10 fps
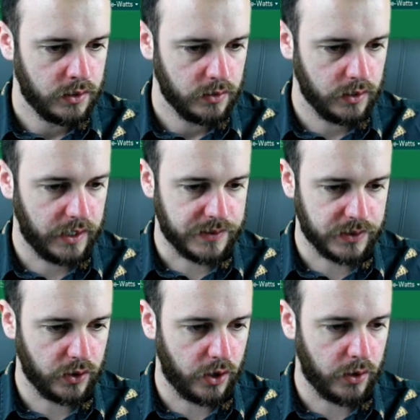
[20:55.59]
let's
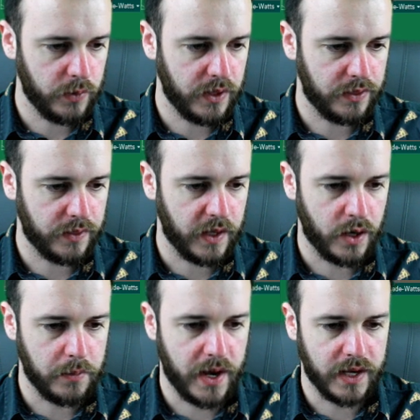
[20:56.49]
go with
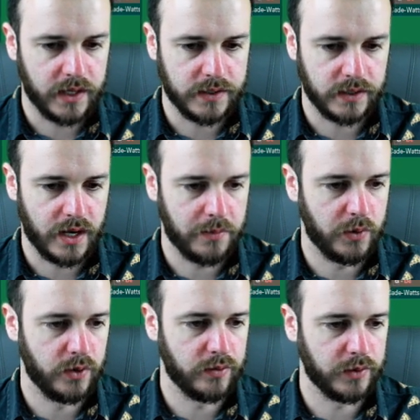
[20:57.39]
Theo Baker to come
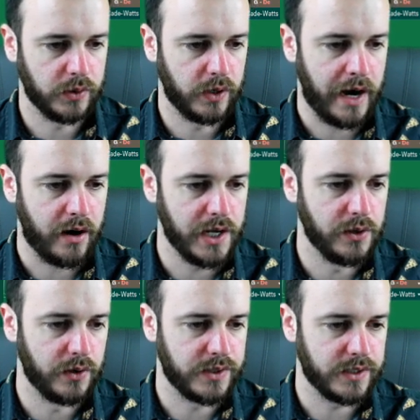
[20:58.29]
on for Harry
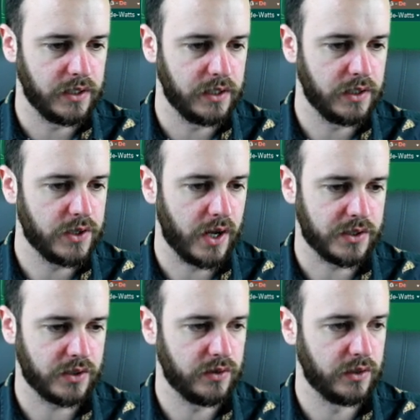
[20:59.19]
Honesty
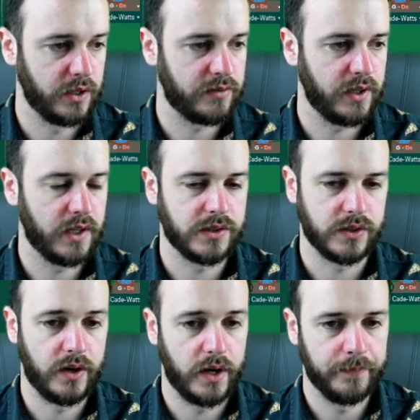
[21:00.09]
just on the left-hand
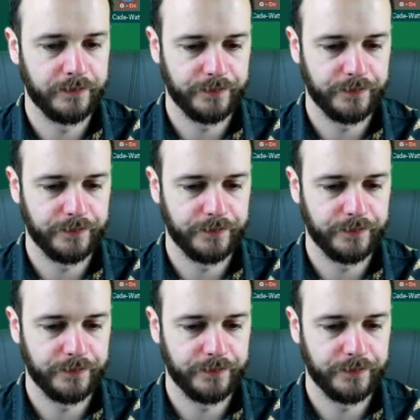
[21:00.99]
side.